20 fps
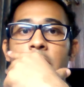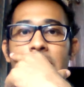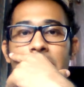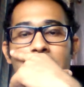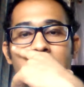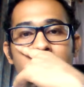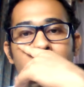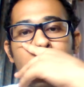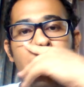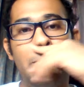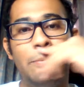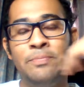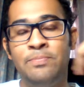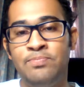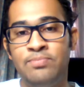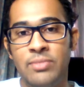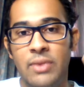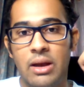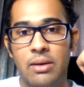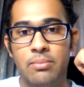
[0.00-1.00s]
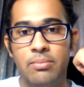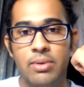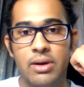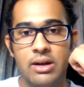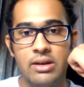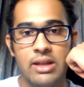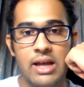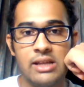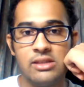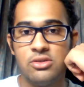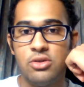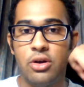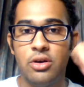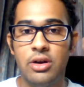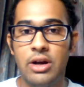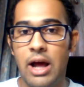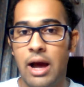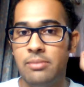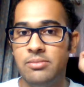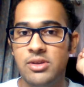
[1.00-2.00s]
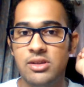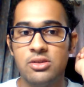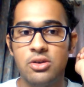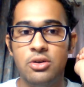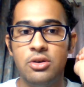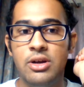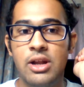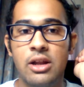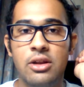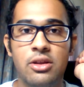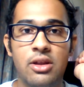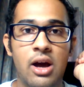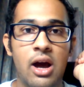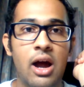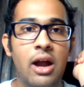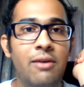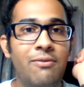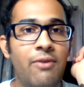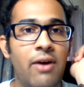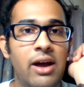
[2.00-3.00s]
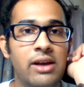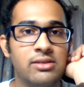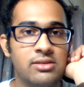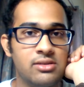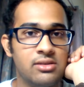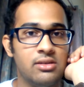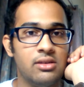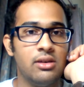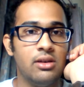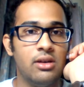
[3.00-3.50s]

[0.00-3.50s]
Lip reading: but that's not it. I'm just going to tell you the hard facts.